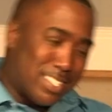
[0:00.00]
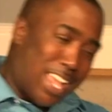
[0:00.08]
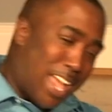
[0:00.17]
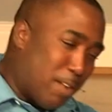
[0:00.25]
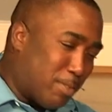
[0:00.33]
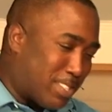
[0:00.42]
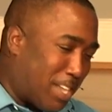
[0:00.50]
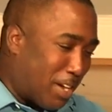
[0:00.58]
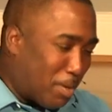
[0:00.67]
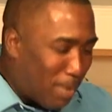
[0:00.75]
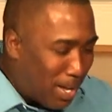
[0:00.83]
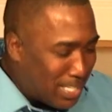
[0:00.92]
this guy who was
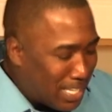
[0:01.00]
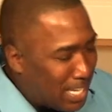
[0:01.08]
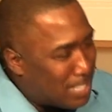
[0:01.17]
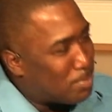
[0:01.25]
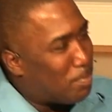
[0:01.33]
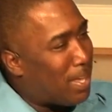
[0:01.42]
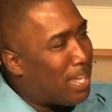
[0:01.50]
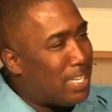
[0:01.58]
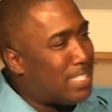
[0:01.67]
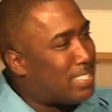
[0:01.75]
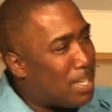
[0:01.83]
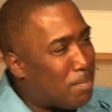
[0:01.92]
talking about he had his bed,
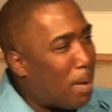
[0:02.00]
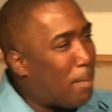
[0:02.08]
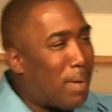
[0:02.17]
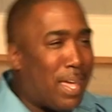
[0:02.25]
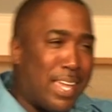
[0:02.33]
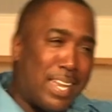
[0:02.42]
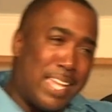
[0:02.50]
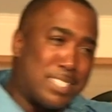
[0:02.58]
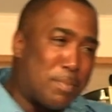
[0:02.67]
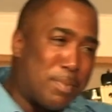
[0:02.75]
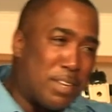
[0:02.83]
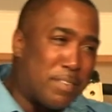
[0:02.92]
and he said, my bed
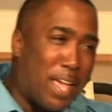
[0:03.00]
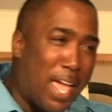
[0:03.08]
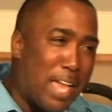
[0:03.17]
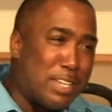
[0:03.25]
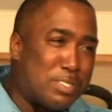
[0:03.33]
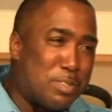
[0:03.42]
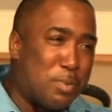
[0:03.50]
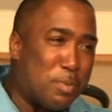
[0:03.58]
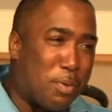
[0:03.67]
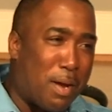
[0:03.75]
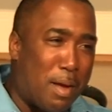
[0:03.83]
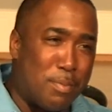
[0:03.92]
has a bit of an
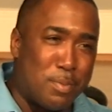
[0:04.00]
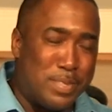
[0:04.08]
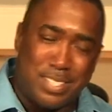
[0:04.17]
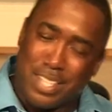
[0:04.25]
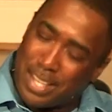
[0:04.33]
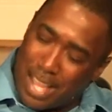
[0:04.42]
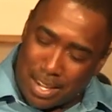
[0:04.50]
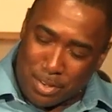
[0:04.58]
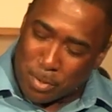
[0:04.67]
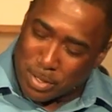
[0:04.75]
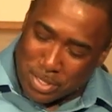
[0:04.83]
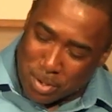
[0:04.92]
attitude problem. He said, I
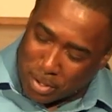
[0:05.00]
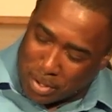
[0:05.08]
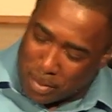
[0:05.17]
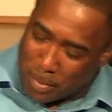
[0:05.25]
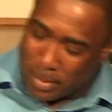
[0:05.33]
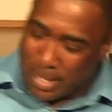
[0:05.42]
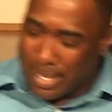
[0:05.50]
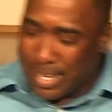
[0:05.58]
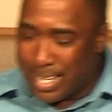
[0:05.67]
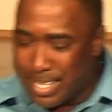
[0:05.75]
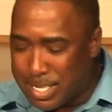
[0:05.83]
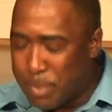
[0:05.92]
don't know what's going on.
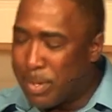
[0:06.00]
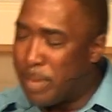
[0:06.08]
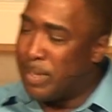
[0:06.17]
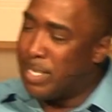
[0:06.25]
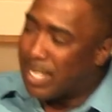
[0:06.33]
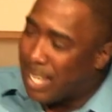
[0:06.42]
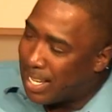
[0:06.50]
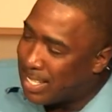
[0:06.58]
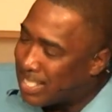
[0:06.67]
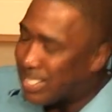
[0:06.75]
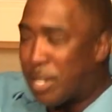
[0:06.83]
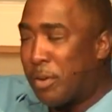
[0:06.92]
And he said, well, let me look at it.
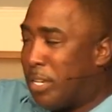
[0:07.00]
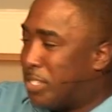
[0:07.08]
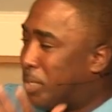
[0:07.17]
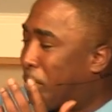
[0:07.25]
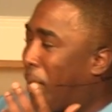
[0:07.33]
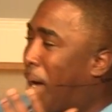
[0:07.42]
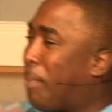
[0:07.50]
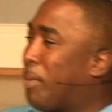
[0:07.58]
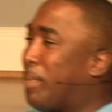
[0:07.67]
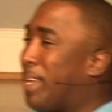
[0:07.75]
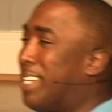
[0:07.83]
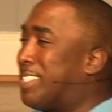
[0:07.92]
He says, oh, here's your
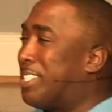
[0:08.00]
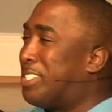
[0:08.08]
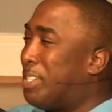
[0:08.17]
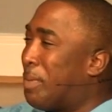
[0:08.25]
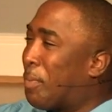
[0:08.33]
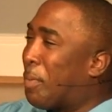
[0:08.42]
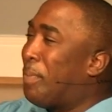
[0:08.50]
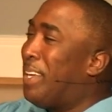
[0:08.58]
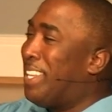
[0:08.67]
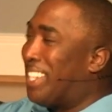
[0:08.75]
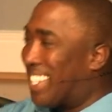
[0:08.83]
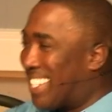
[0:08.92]
problem. It's a
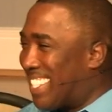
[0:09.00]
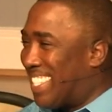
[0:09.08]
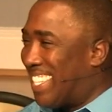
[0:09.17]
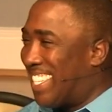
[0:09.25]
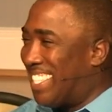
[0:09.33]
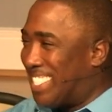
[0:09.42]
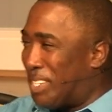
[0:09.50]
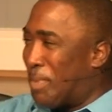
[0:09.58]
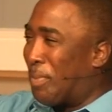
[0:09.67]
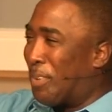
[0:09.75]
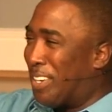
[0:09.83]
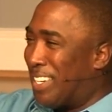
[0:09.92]
Tempur-Pedic. Get it?
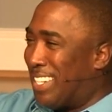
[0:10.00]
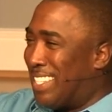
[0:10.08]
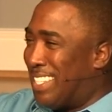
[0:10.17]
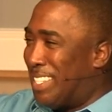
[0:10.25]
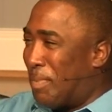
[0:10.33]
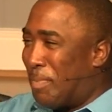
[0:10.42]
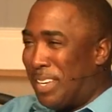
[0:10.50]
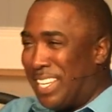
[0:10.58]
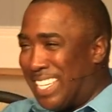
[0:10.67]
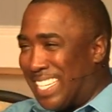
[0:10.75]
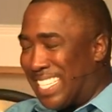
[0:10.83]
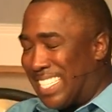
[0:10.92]

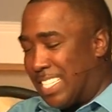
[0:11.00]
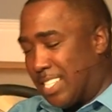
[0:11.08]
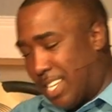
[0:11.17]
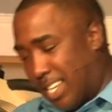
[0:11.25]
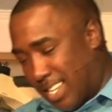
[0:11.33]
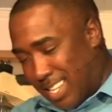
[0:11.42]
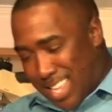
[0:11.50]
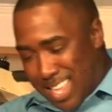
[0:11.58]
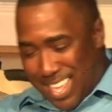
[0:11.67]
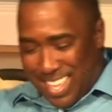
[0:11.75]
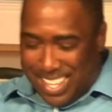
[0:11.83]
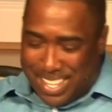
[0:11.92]
Tempur-Pedic. Okay.
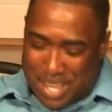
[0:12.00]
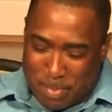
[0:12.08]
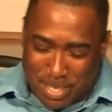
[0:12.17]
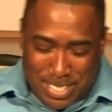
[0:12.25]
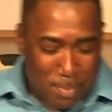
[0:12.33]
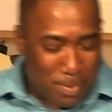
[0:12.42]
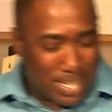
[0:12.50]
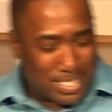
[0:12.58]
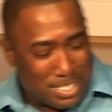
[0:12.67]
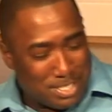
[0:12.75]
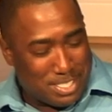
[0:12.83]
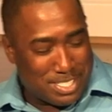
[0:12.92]
Everybody's like,
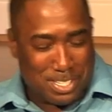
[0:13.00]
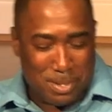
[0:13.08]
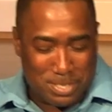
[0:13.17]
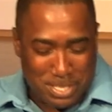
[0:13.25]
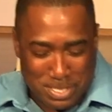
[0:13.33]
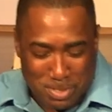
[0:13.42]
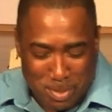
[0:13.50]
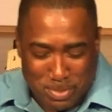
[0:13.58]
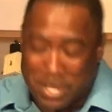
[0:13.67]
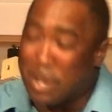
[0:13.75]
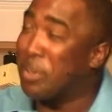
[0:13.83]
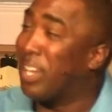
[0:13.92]
Pastor, could you just go to the
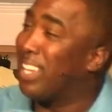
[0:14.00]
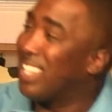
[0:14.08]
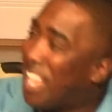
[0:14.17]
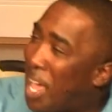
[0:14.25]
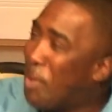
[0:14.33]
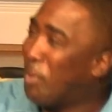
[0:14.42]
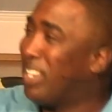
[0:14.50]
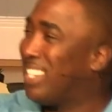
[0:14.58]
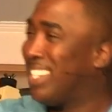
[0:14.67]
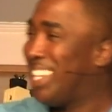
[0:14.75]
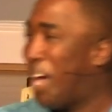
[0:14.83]
scripture? Okay. I will.